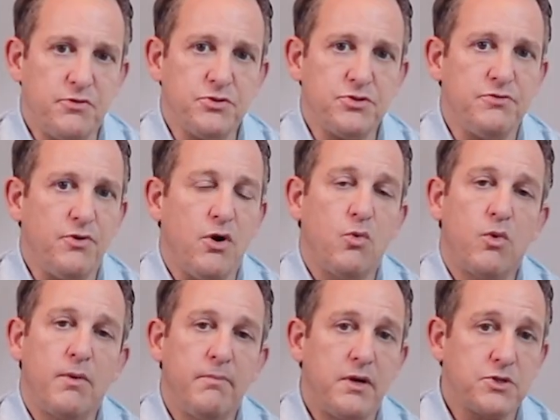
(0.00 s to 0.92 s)
First of all,
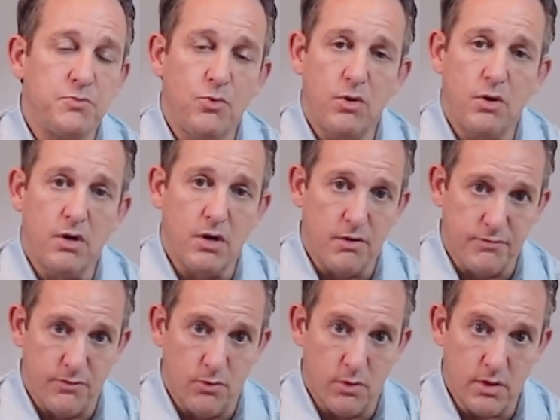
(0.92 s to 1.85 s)
we're much more
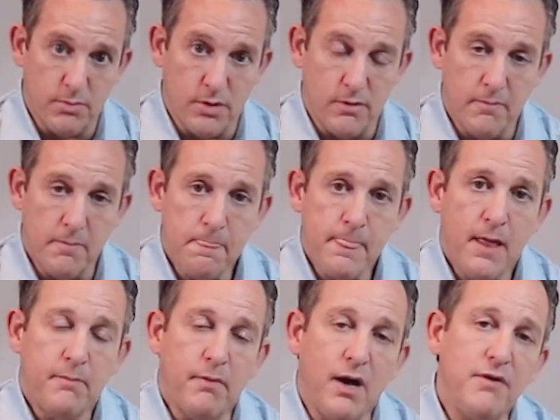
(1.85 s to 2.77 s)
affordable.
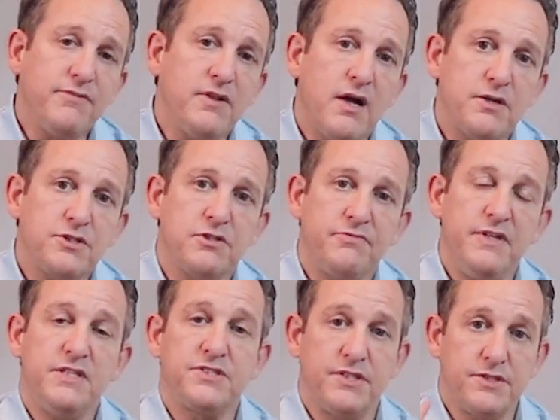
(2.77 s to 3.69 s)
My
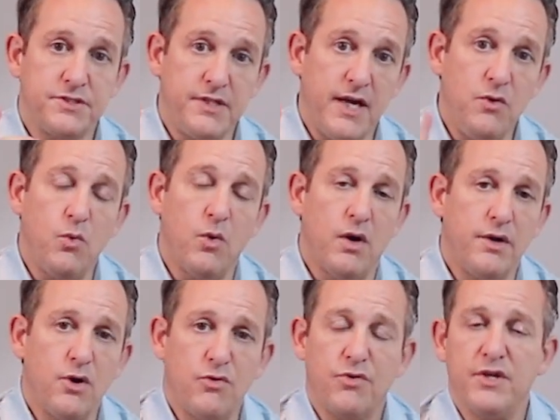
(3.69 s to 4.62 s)
philosophy since day
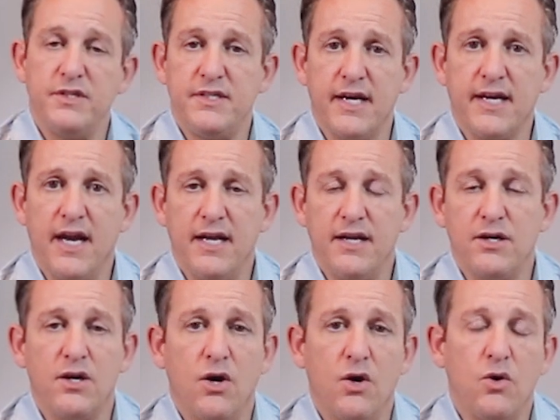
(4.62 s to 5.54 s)
one over a decade
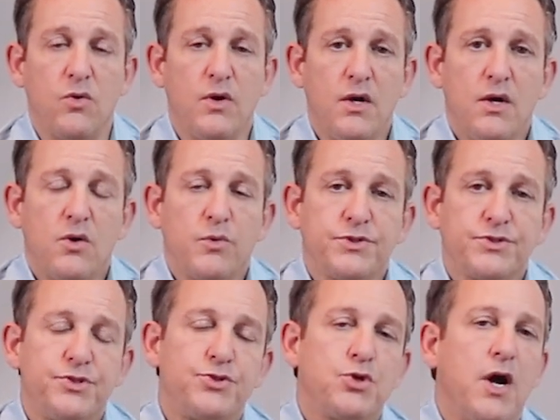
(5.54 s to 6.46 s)
ago was
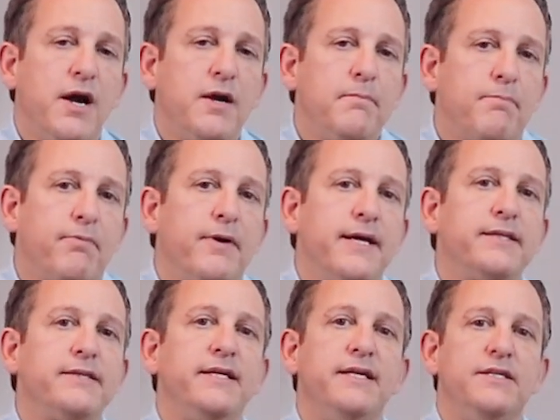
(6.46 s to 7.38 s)
to try and
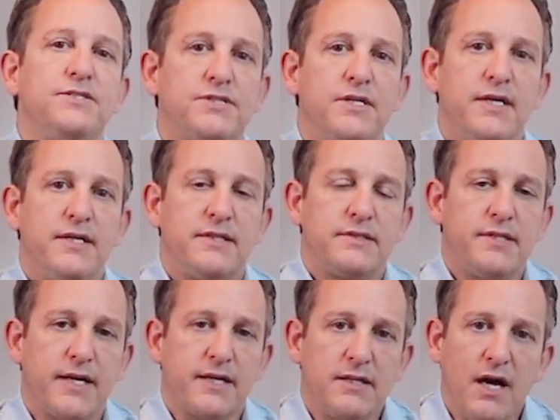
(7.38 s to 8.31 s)
bring these
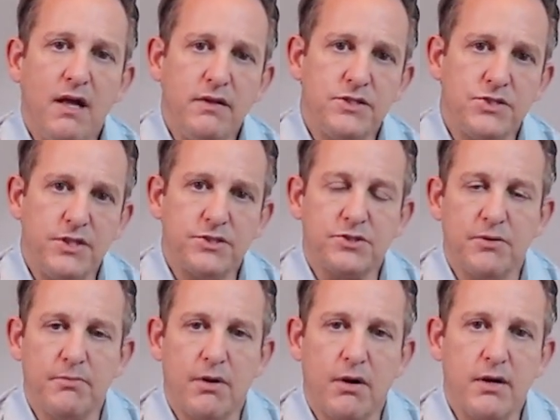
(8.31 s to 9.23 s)
technologies
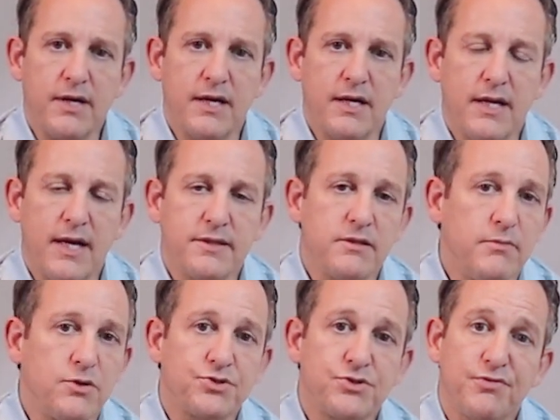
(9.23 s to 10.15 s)
to market at the
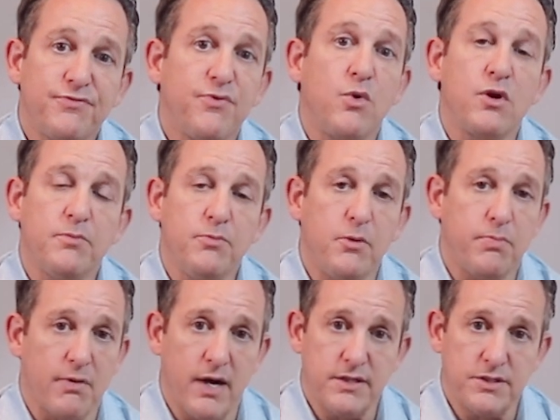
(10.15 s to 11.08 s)
most affordable
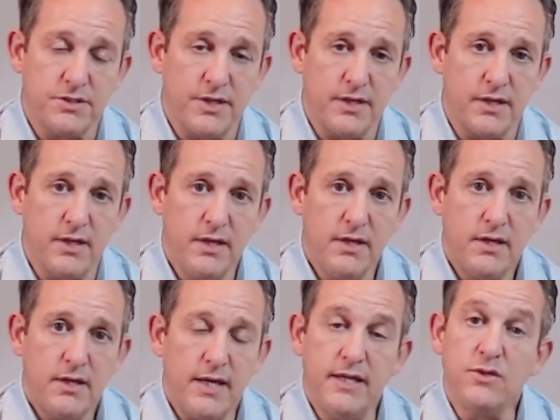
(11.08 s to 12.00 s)
pricing
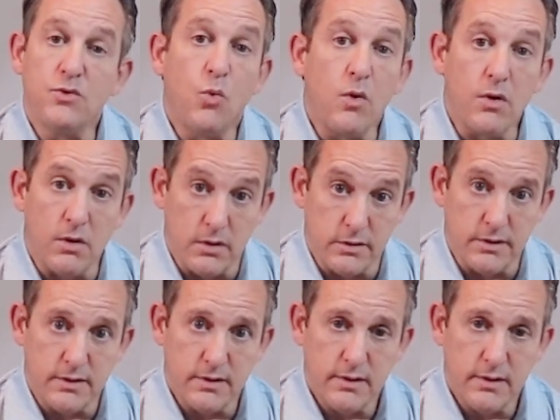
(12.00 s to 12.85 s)
in the world.